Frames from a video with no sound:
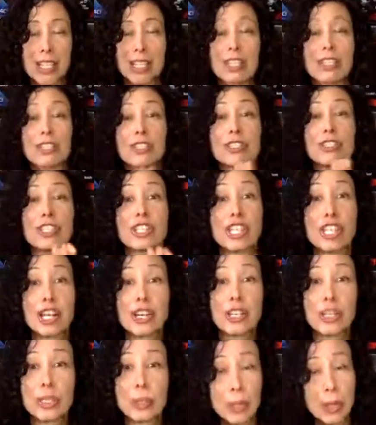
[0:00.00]
to share
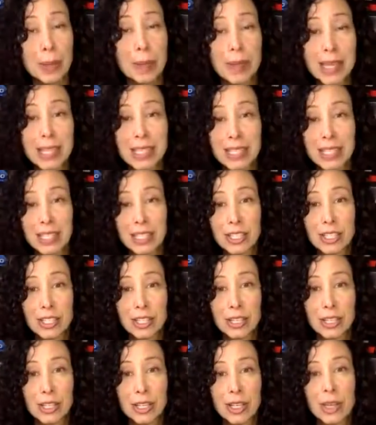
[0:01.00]
your message,
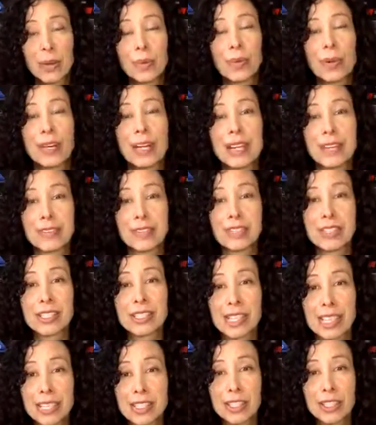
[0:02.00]
whatever is
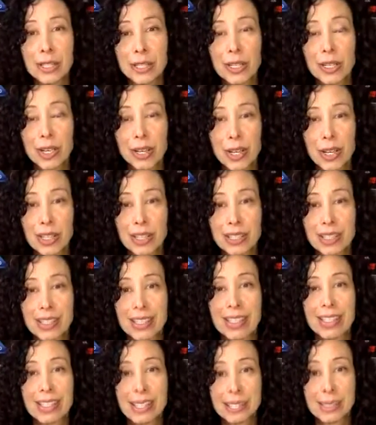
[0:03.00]
in your heart
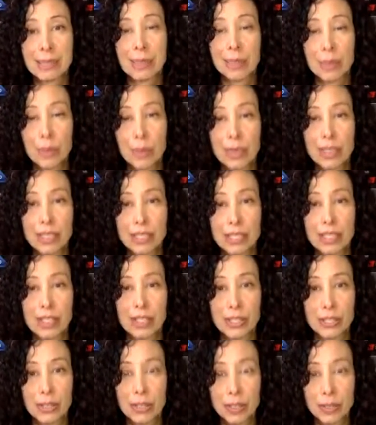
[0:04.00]
that is important to
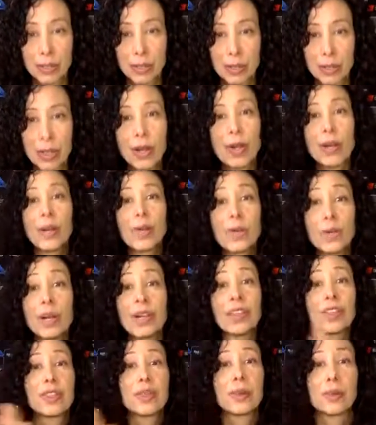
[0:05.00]
you, with
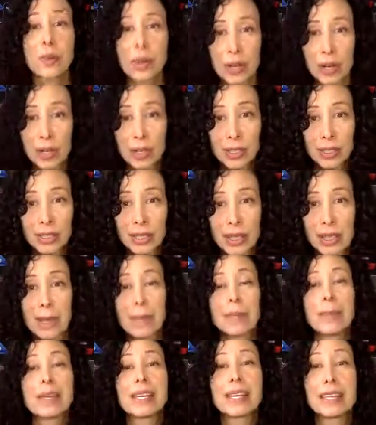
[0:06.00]
the world,
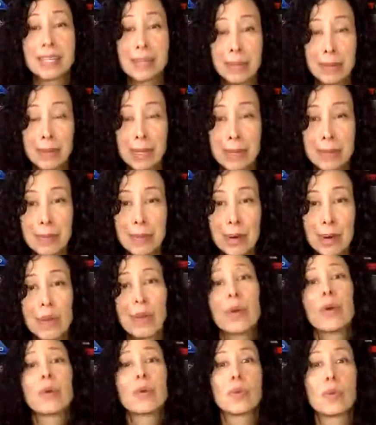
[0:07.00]
because people
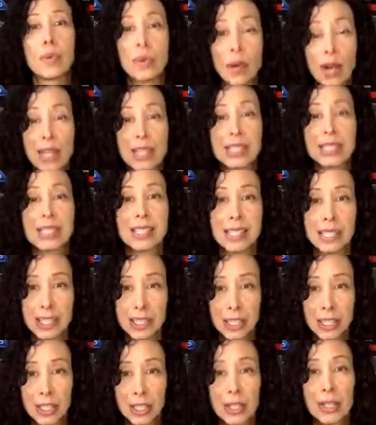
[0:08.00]
want to
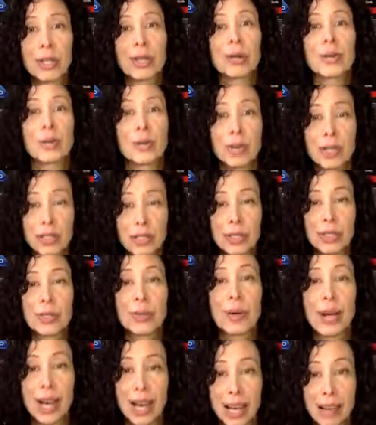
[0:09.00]
hear what you
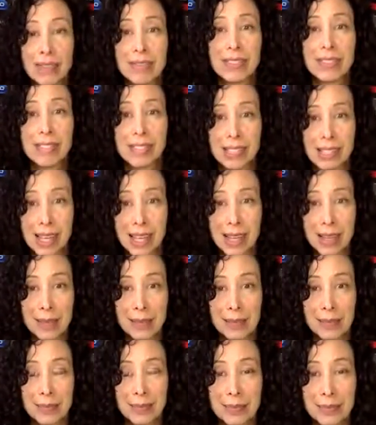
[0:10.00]
have to say.
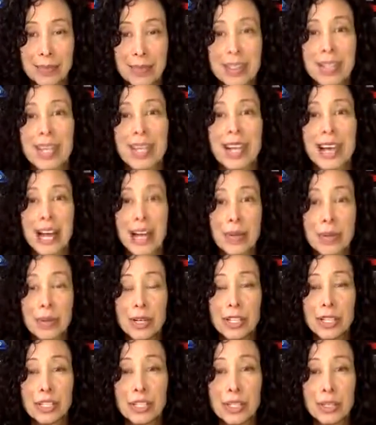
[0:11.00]
I
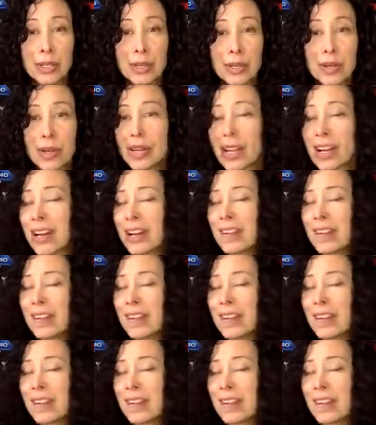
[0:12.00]
wish you a